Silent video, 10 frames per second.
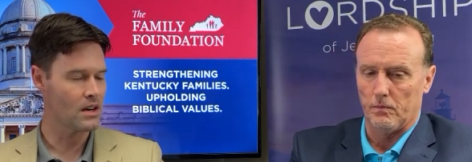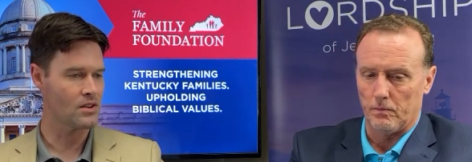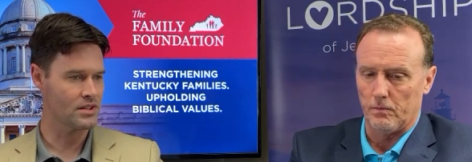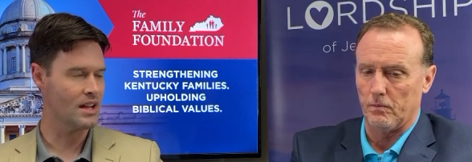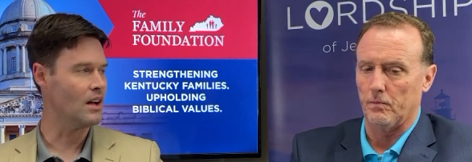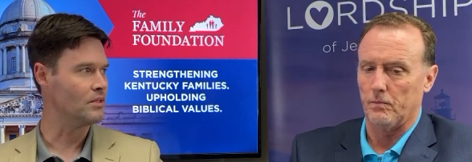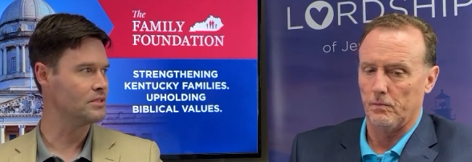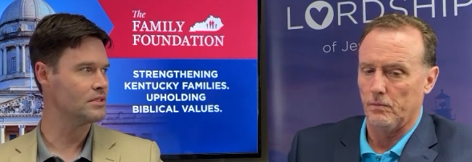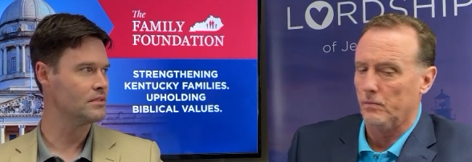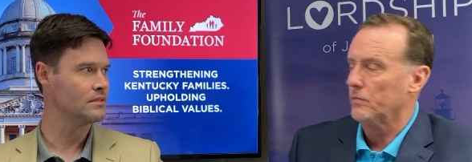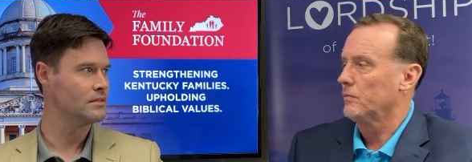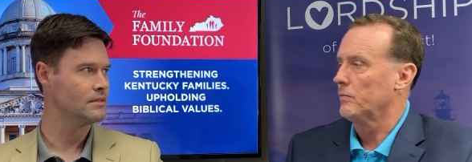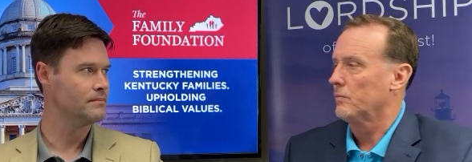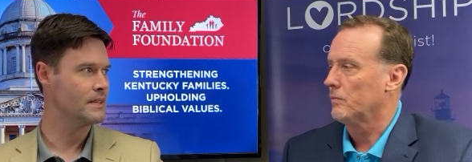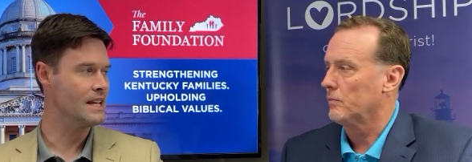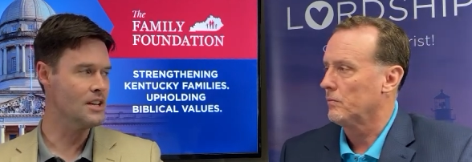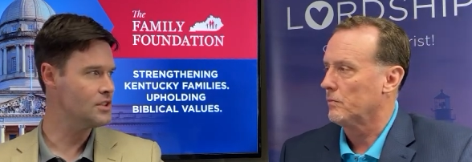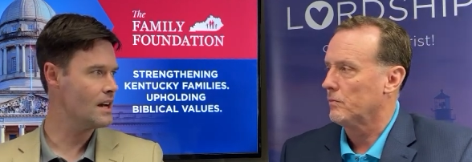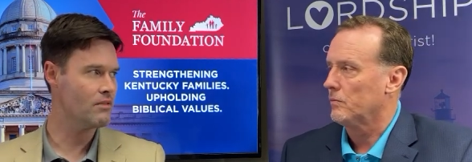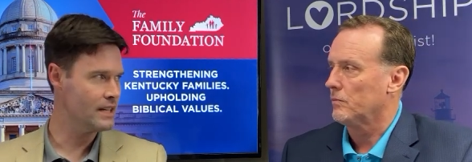Speaker 1: ourselves each
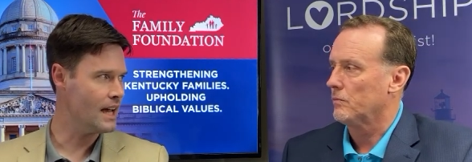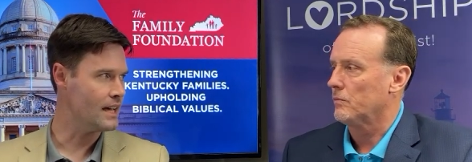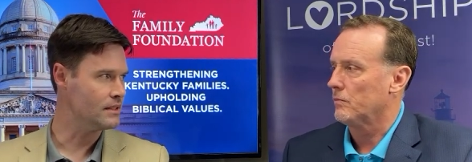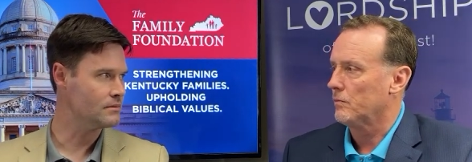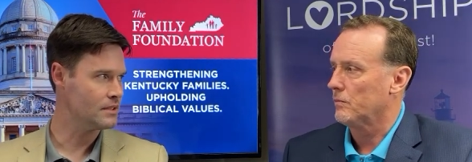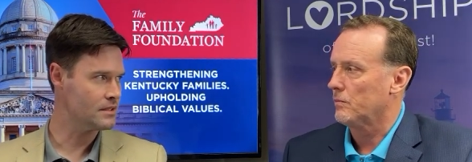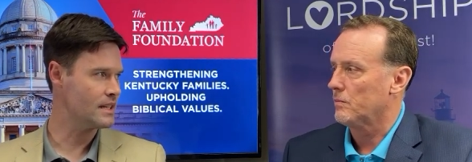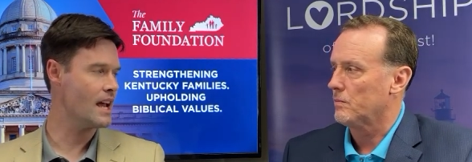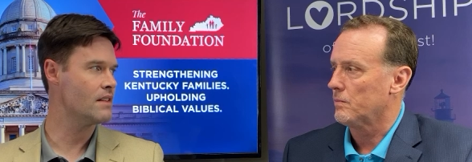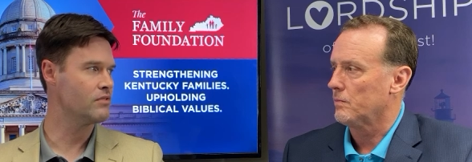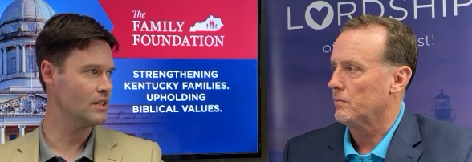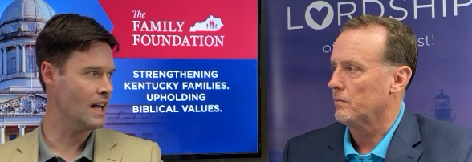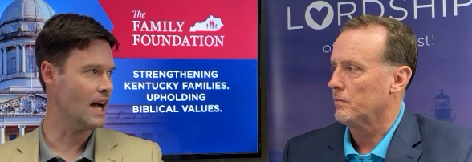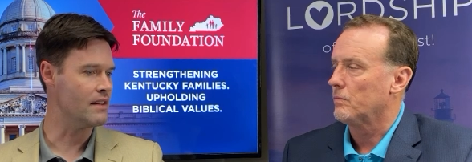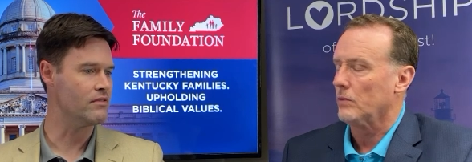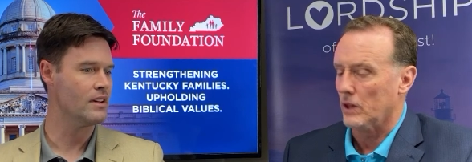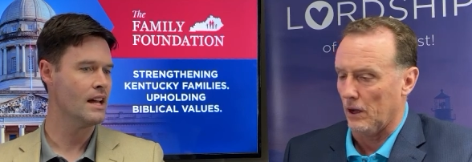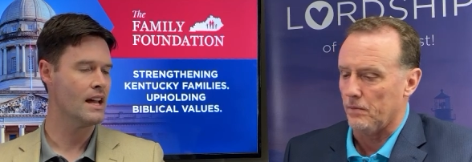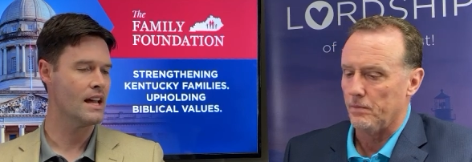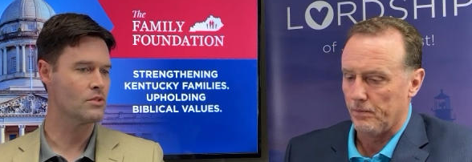and every day to stand for life yeah.
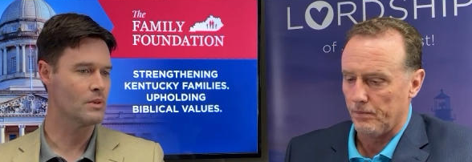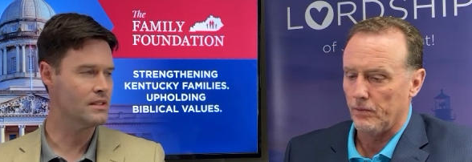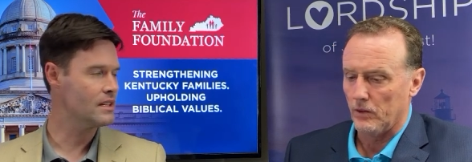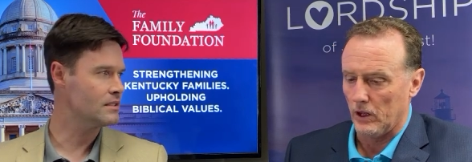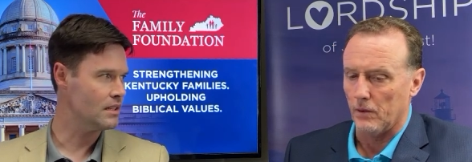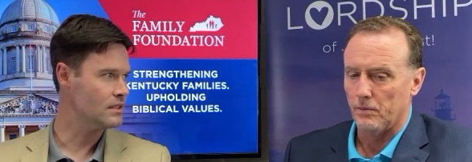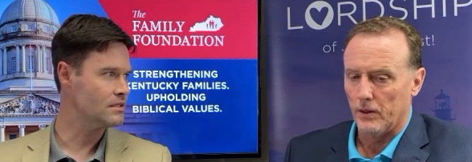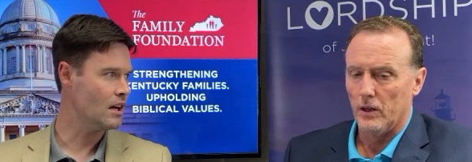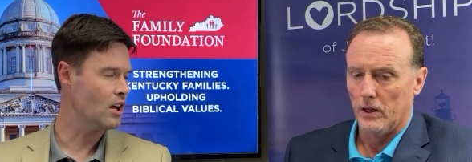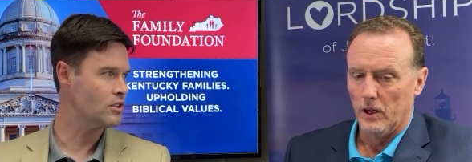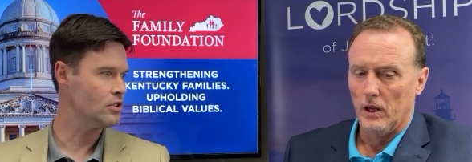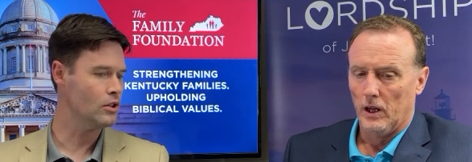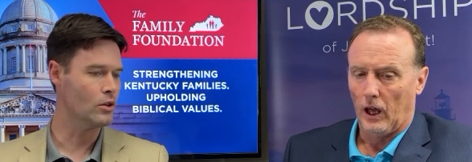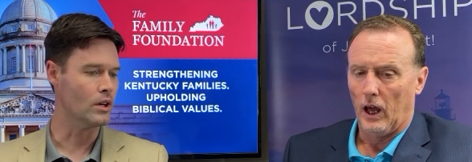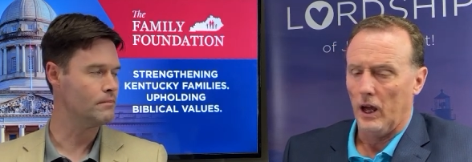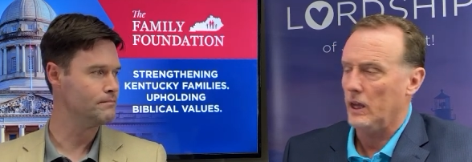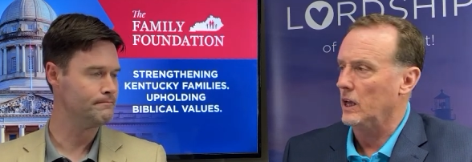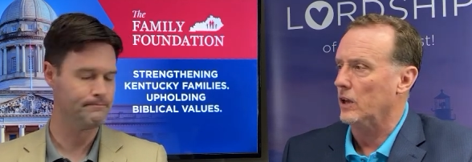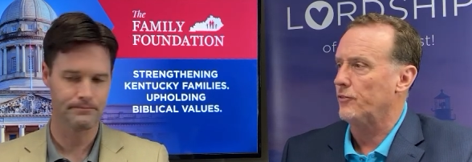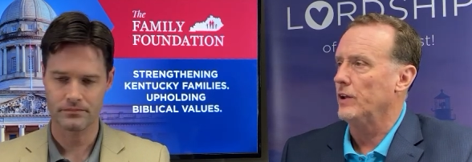as we seek yeah. to, to honor the Lord. Uh,
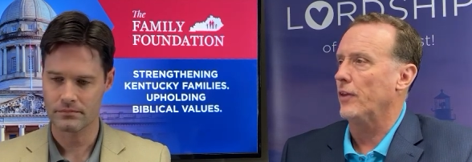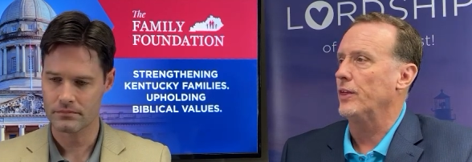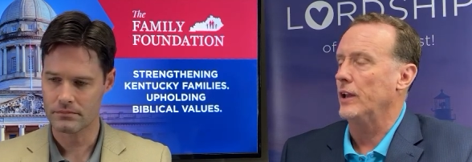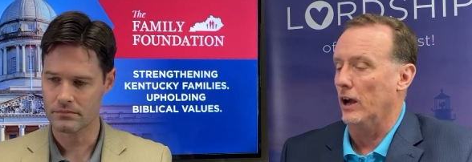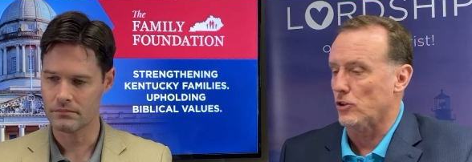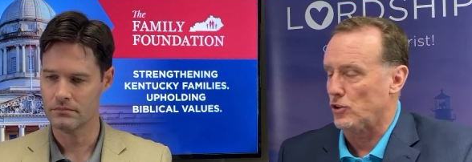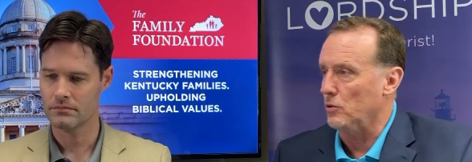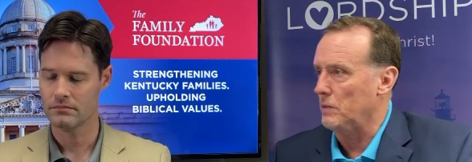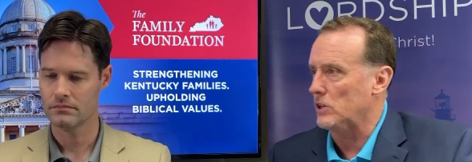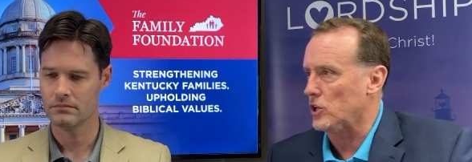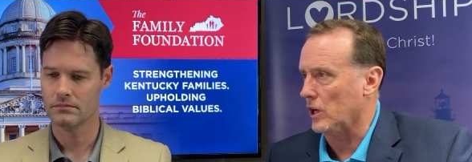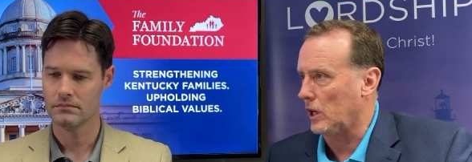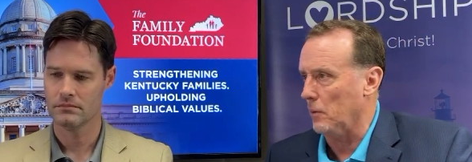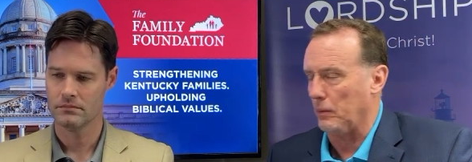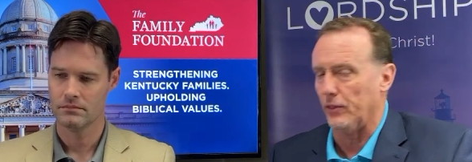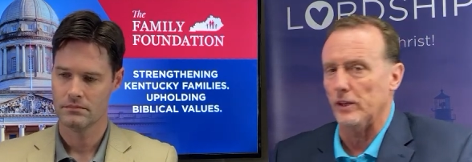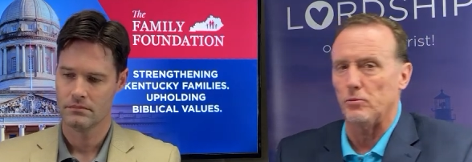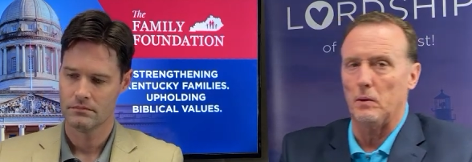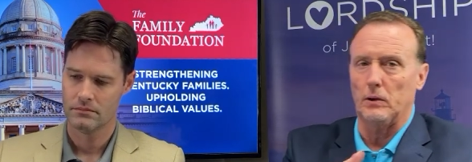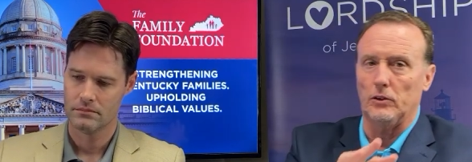
Speaker 2: if nothing else, you mentioned a couple things
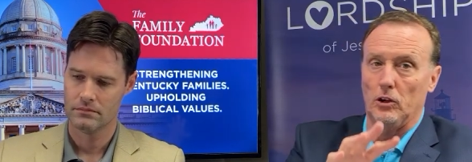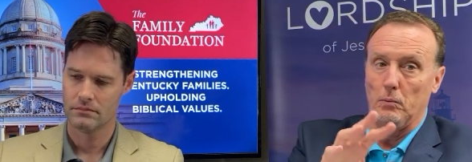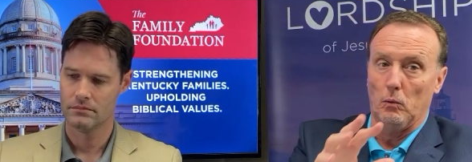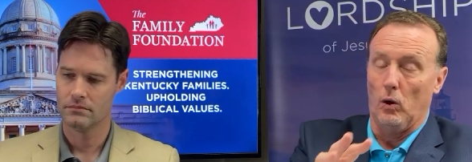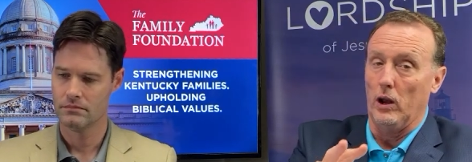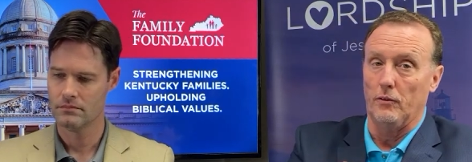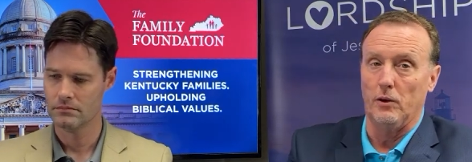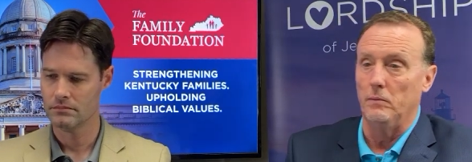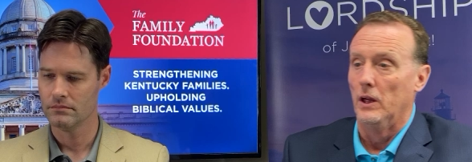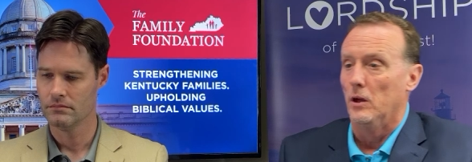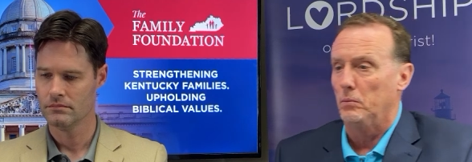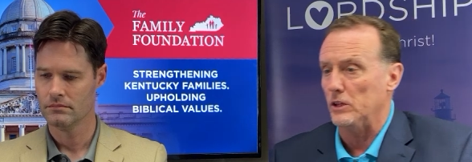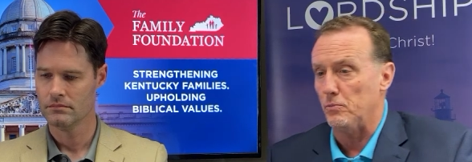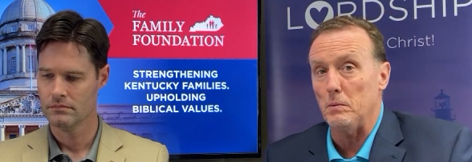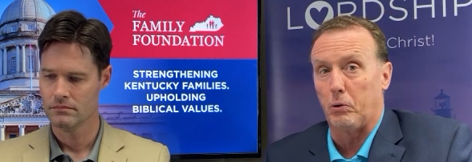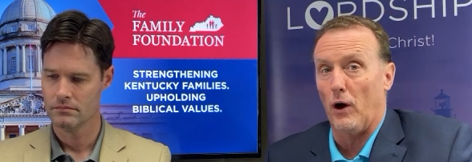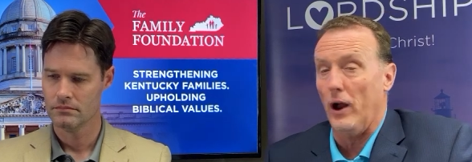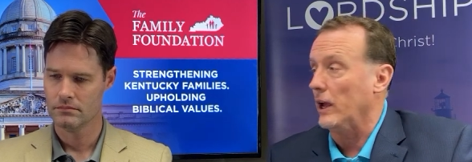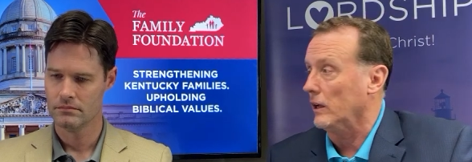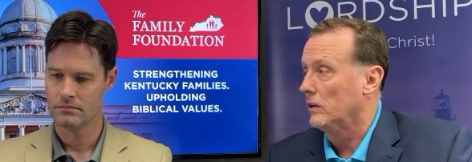people could do, but one of them, please be
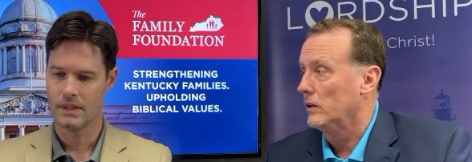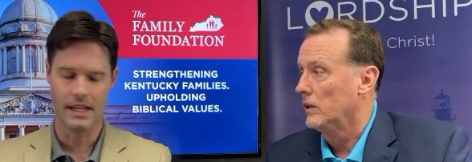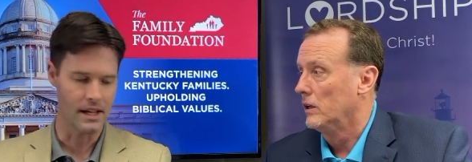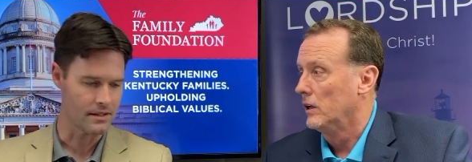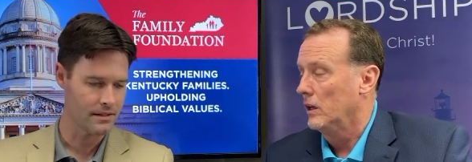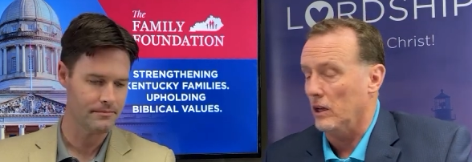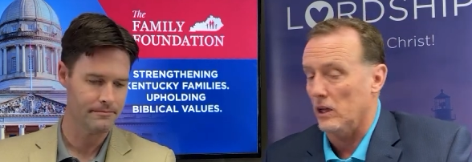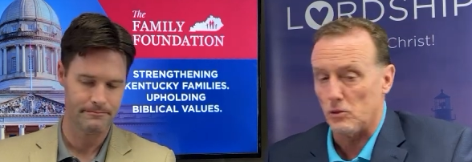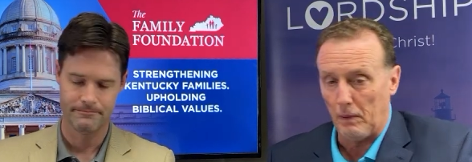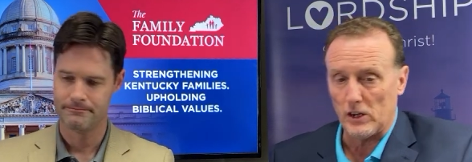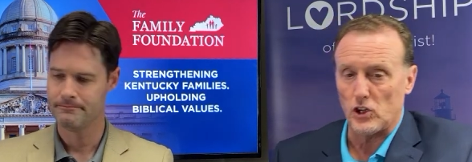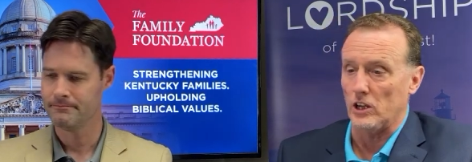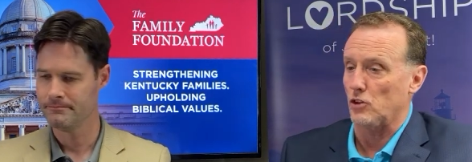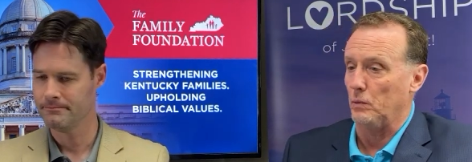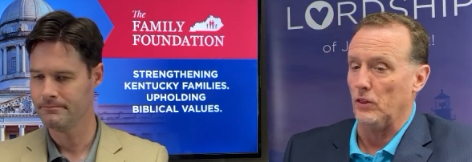praying. Yes. Especially as we